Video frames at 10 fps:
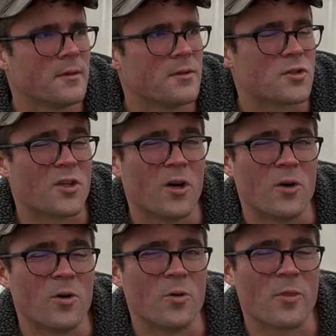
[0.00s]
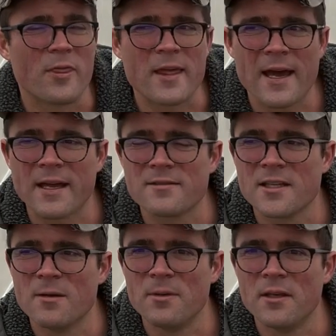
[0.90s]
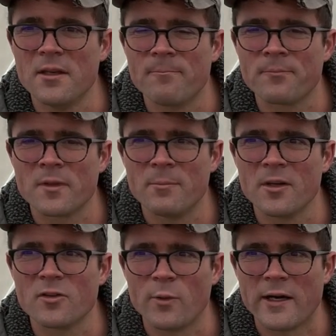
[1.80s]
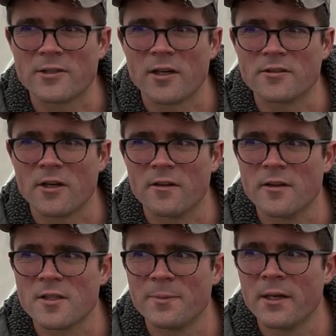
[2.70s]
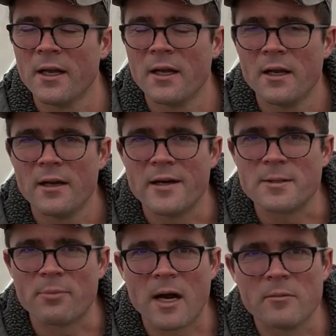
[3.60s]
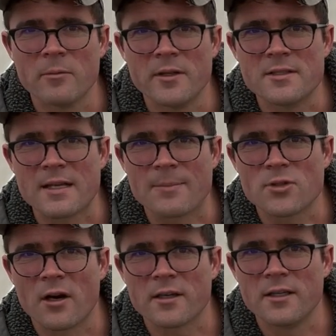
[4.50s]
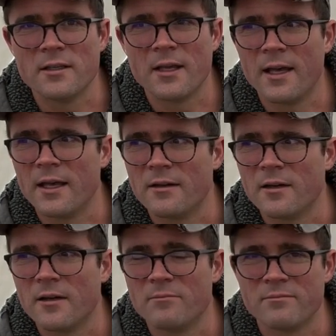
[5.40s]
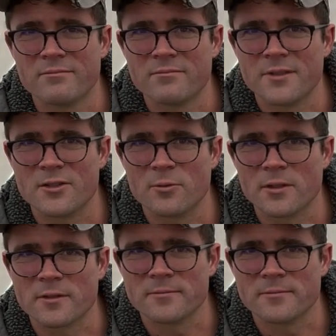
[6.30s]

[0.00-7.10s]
So that is going to be the biggest wild card to all this, but I should probably stop talking and get to work.